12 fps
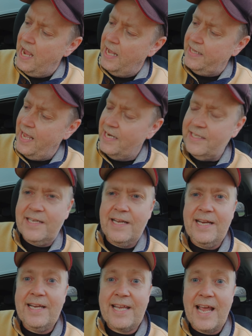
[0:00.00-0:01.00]
And that is, uh,
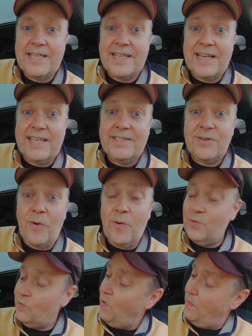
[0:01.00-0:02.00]
indicates that it's
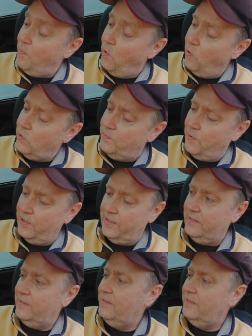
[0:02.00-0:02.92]
also a pause button.